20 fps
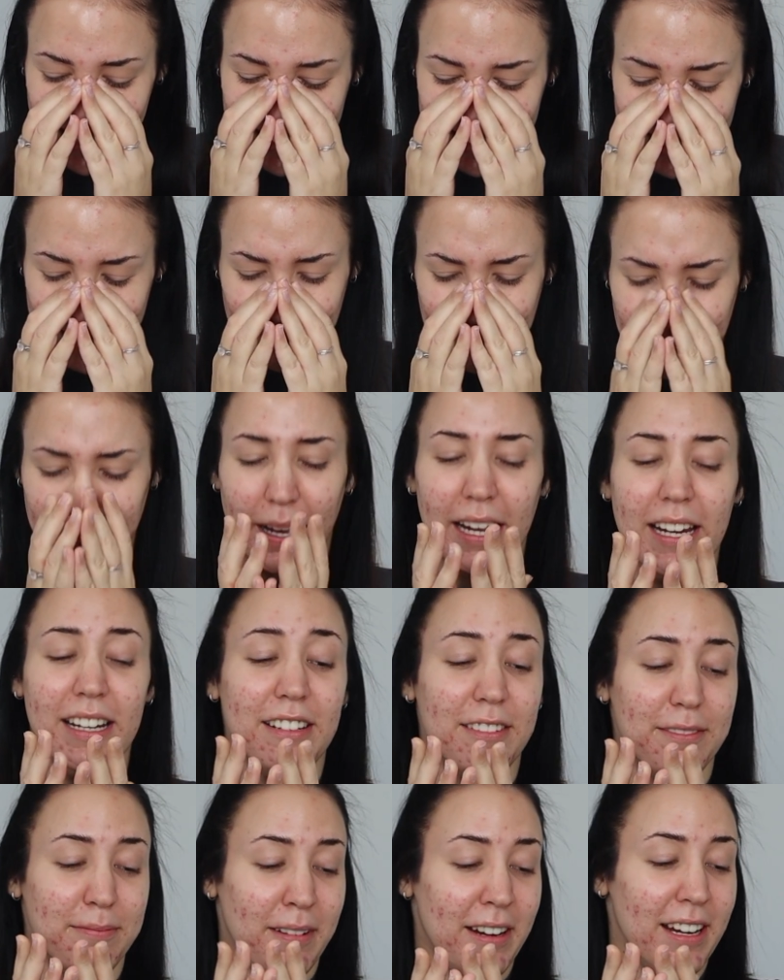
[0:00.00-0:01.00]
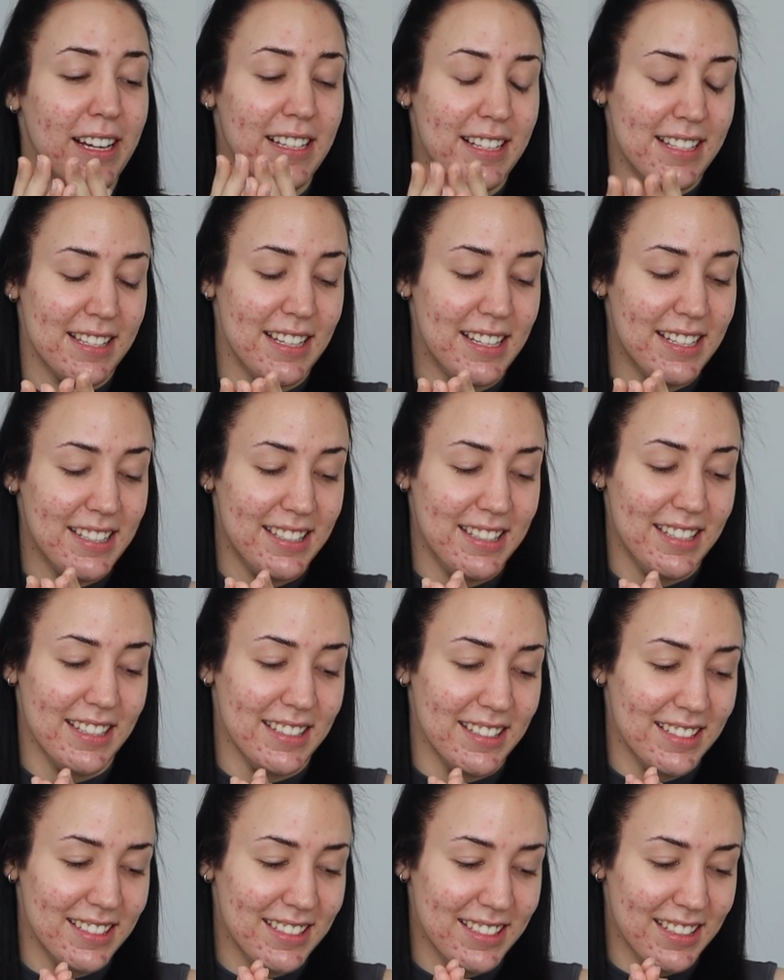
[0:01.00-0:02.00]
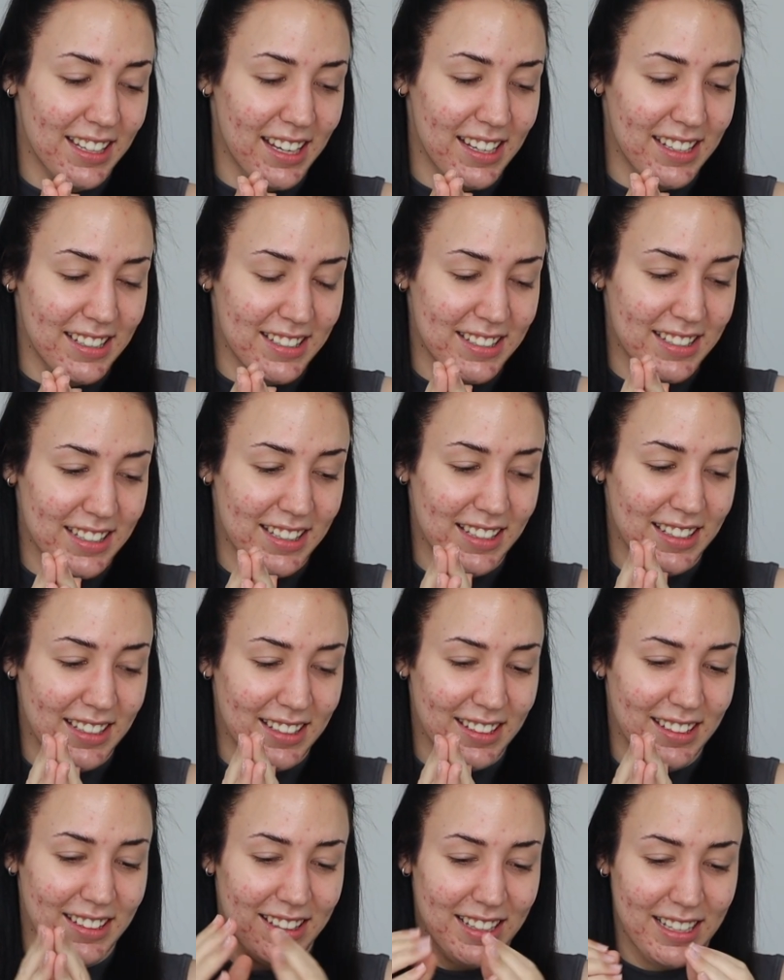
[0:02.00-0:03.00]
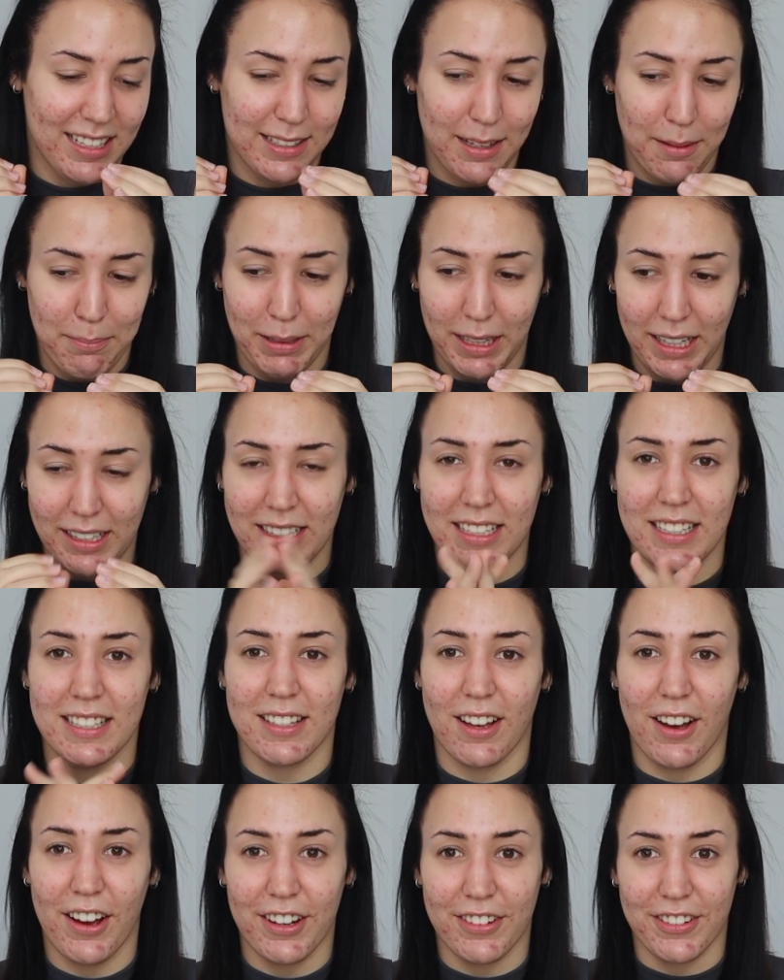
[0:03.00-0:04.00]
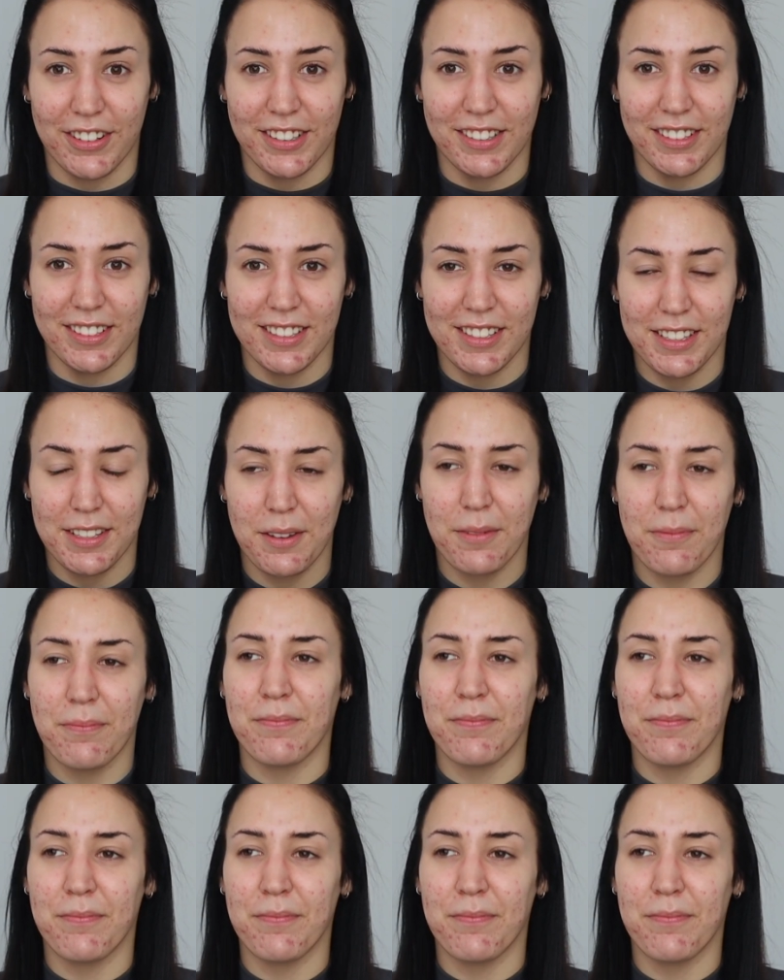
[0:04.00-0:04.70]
The bane of my existence is these bloody sirens.